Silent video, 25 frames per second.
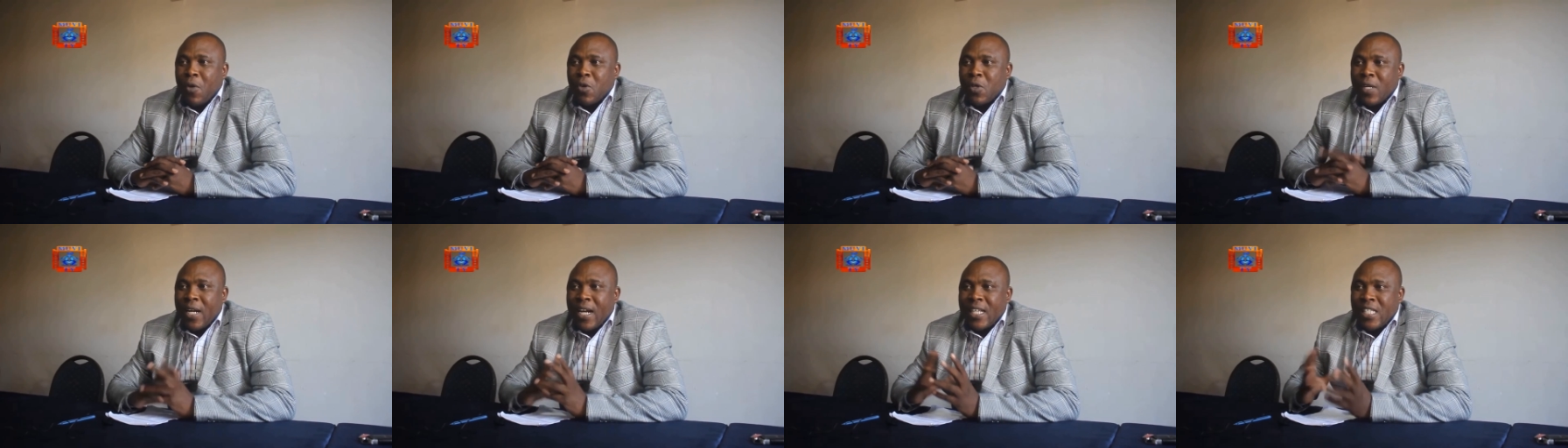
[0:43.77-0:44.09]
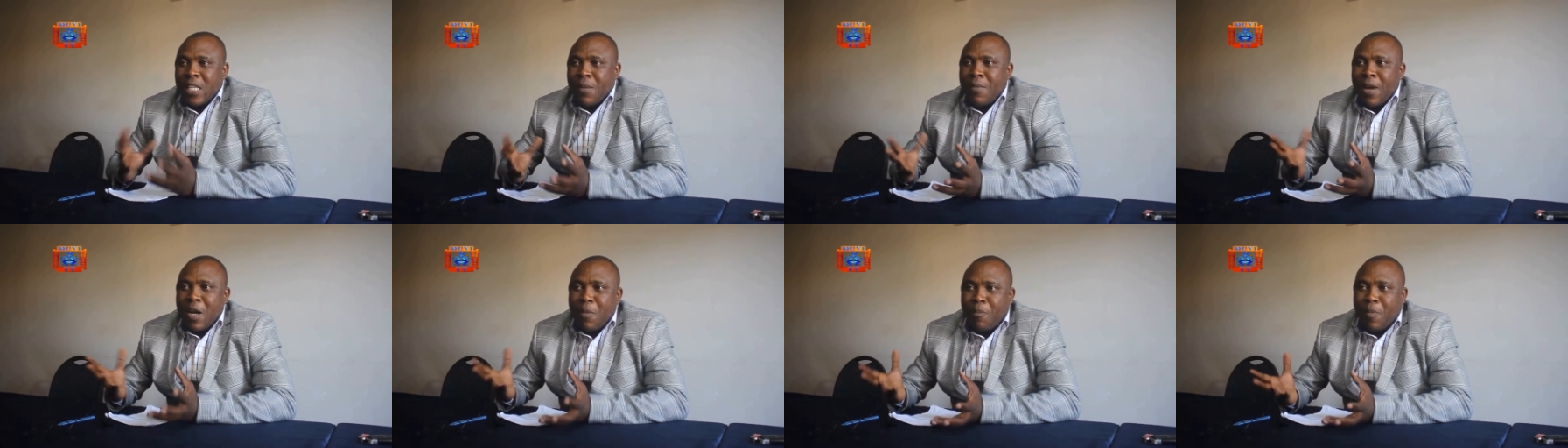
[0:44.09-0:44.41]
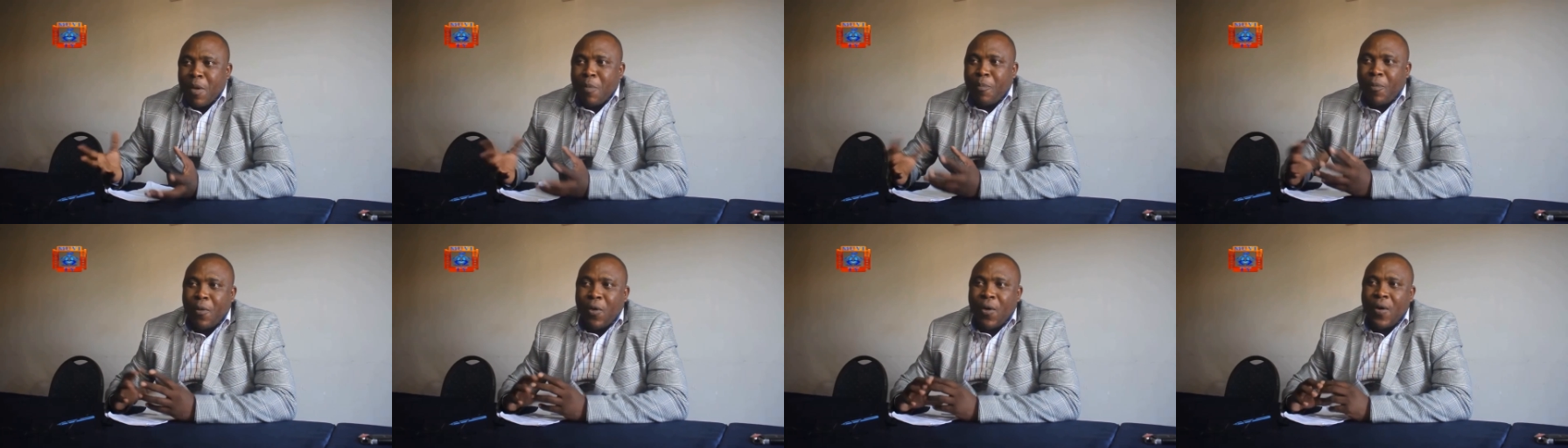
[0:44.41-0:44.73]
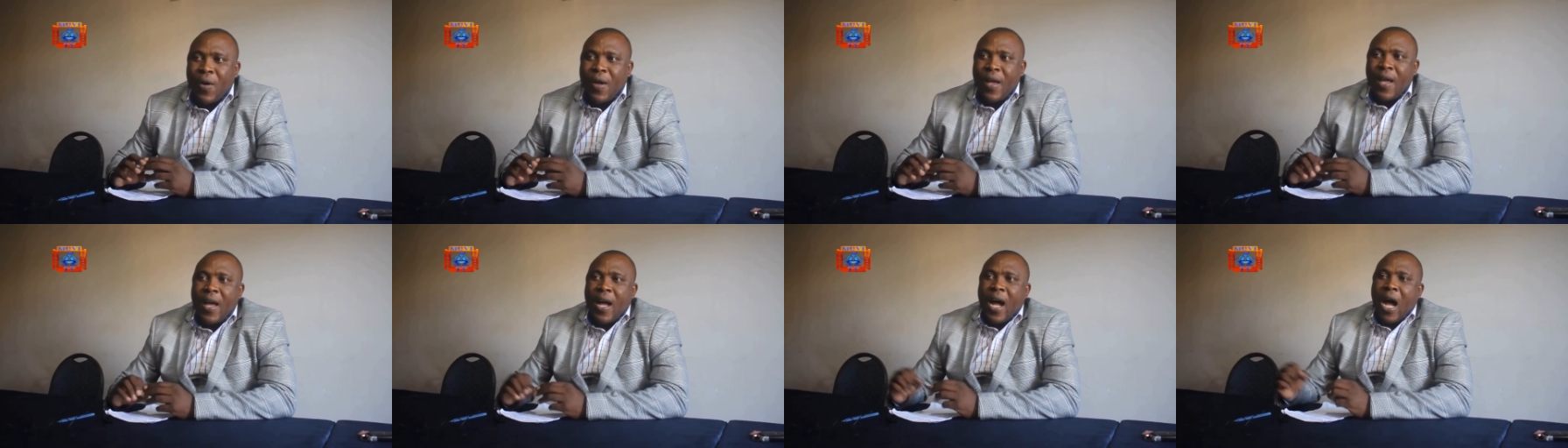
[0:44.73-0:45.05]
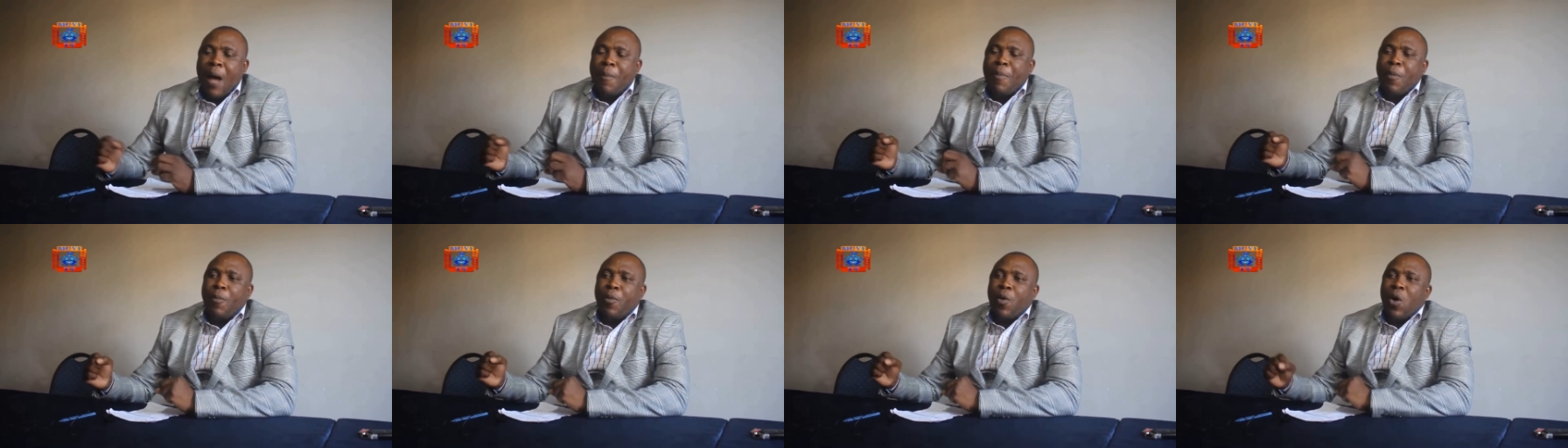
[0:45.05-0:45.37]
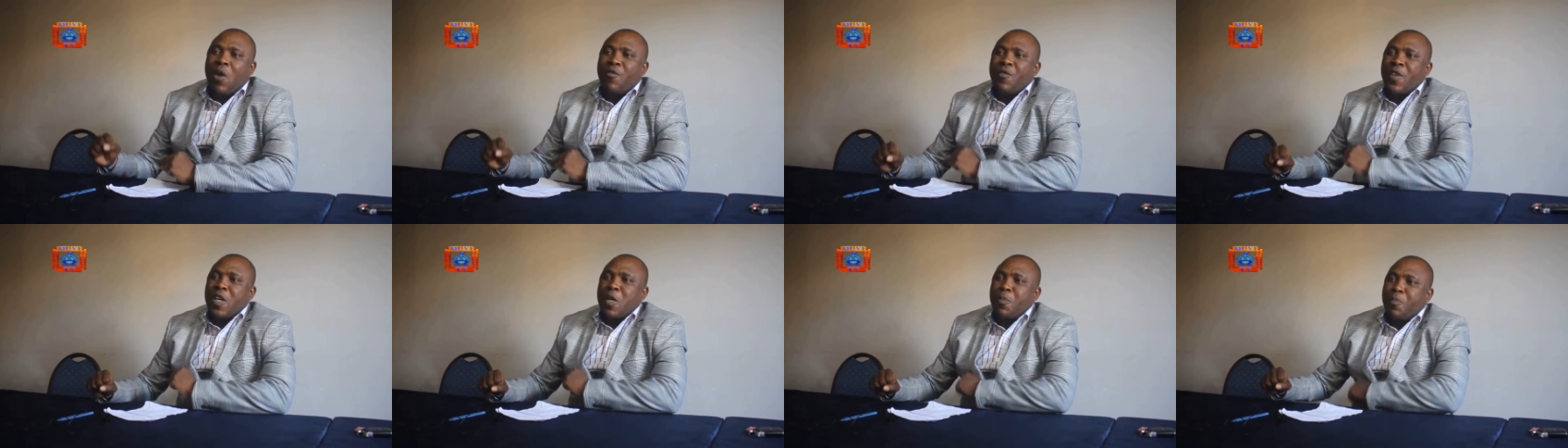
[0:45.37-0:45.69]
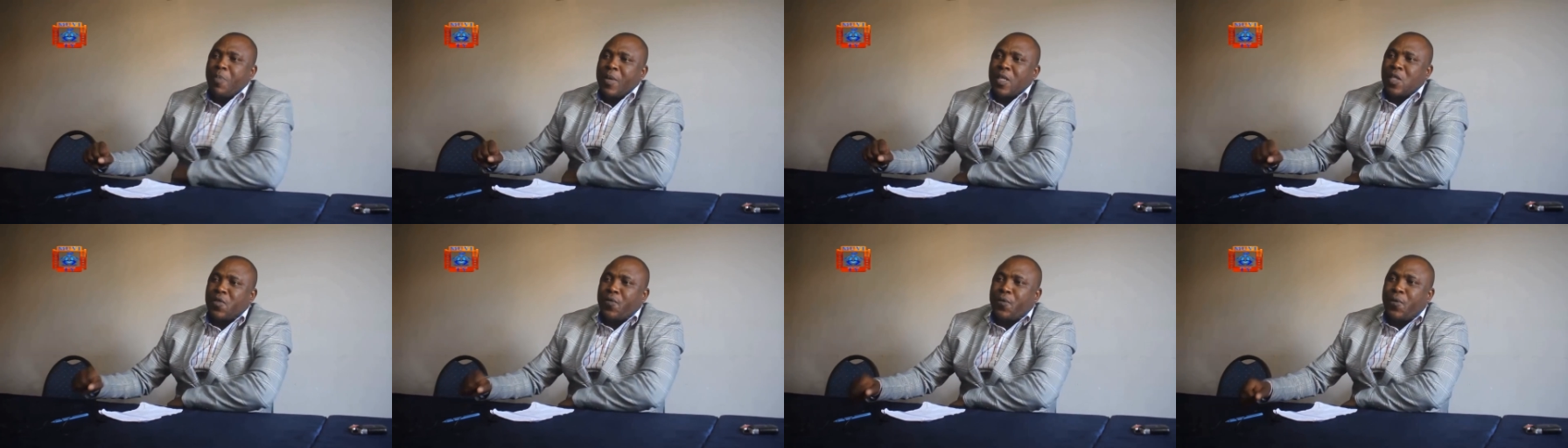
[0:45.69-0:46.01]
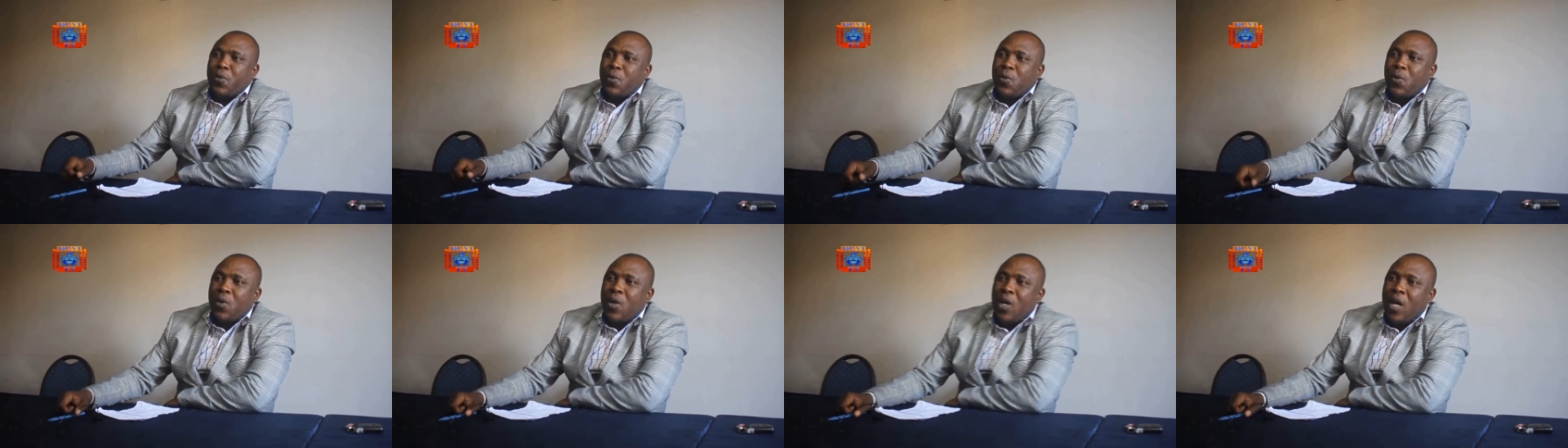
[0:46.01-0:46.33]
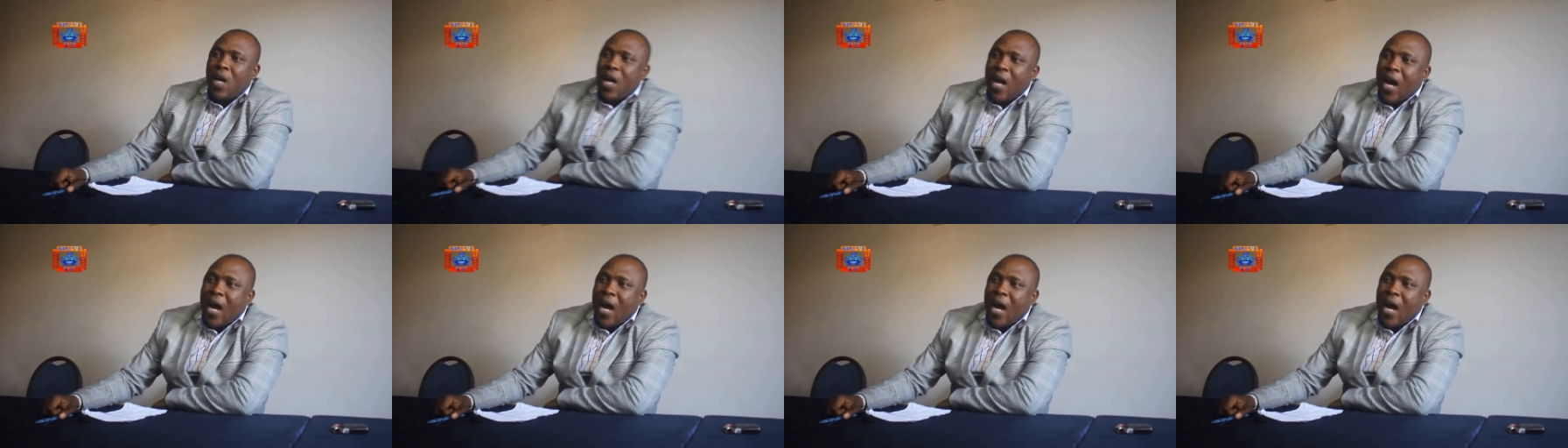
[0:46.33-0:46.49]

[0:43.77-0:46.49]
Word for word: Ordinary Zambian people are people who are very peaceful